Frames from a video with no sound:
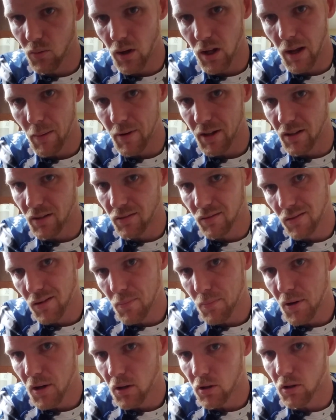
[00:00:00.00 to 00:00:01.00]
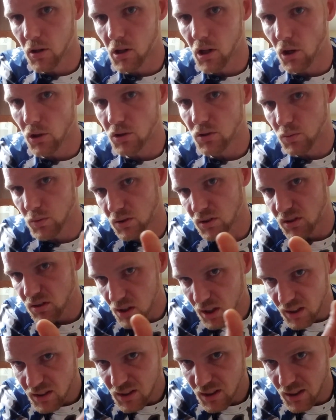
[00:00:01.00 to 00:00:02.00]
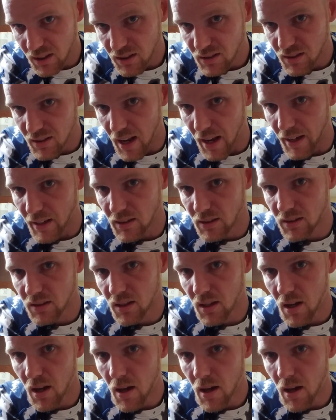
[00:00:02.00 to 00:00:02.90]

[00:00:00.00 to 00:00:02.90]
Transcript: Well, I mean, the Pinnacle Ghost it's nice.